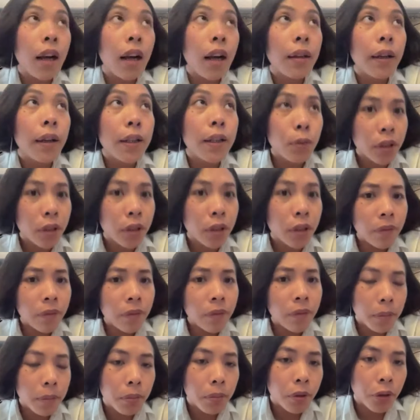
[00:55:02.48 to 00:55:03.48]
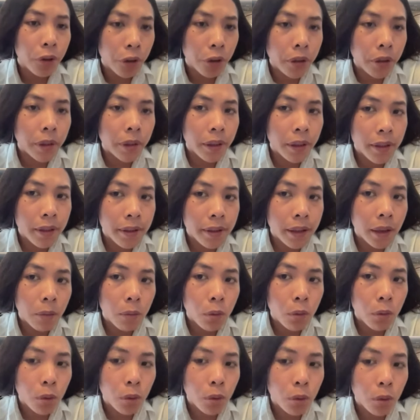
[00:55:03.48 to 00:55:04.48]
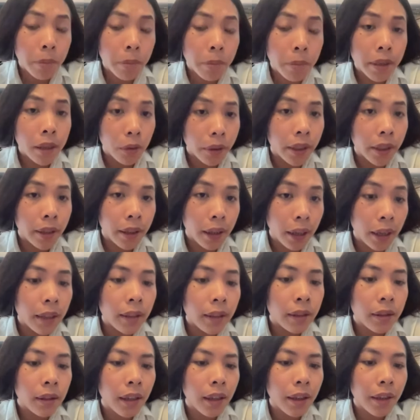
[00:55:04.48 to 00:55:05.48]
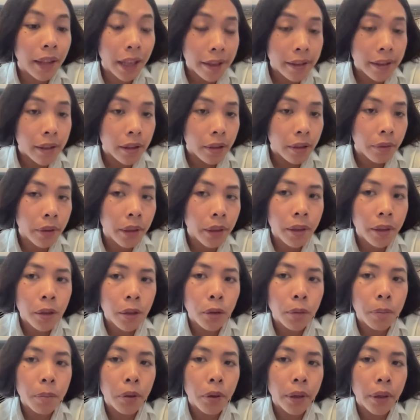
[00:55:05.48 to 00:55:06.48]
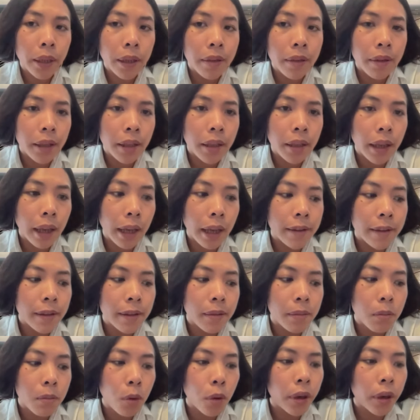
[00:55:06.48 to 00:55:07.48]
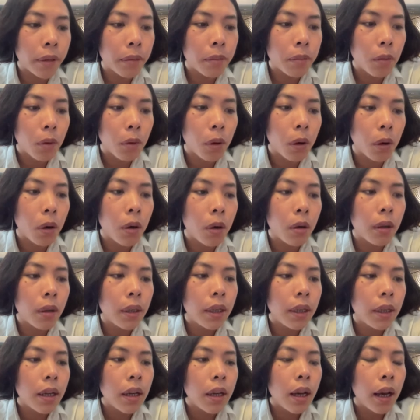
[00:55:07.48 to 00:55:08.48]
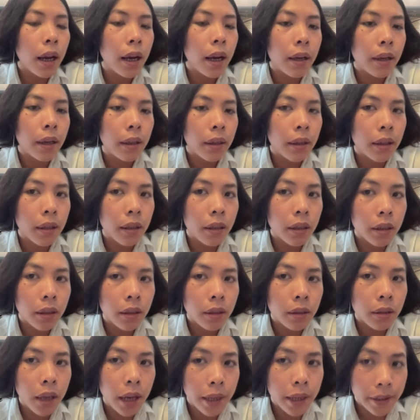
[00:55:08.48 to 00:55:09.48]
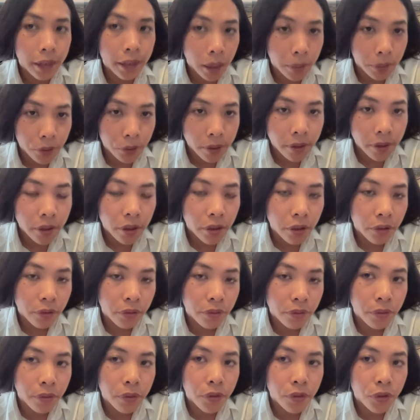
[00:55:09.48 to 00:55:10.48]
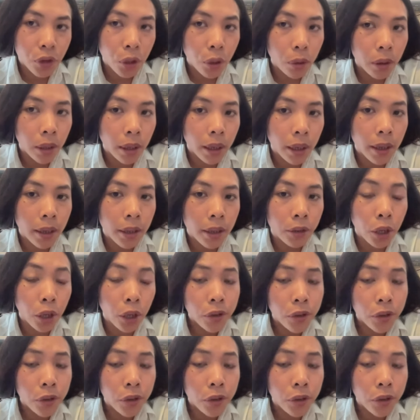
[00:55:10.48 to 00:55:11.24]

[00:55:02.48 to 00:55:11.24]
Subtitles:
it's one of the priorities that we will be looking at. That's a really good point. I think as more and more adoptions of solar,